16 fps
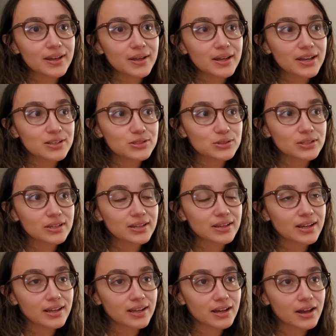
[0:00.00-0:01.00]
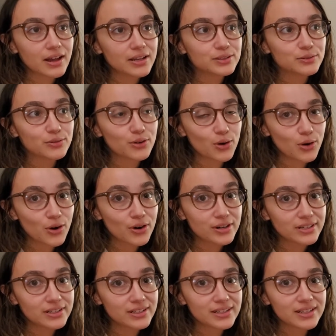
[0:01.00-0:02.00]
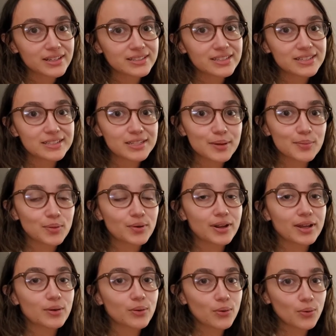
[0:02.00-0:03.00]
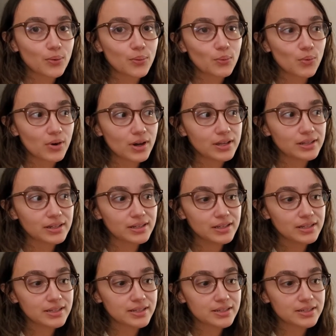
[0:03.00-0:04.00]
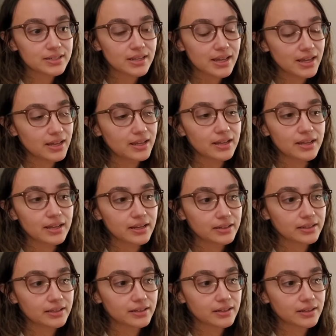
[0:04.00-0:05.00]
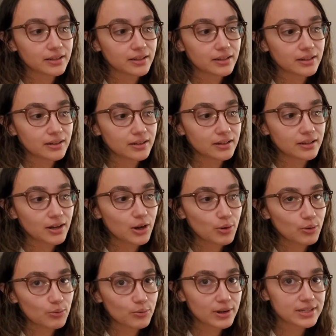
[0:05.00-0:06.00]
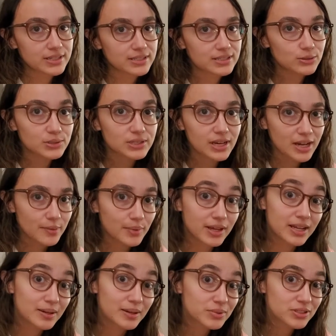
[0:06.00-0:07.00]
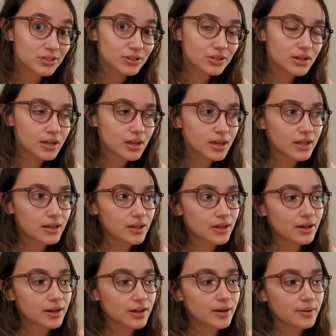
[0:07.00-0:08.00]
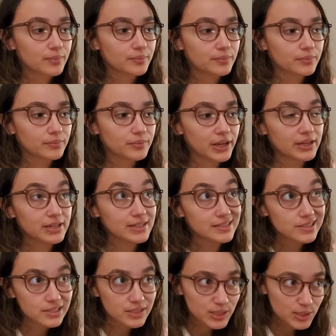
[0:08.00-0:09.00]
it's kind of hard to separate what is a rescue type hamster that isn't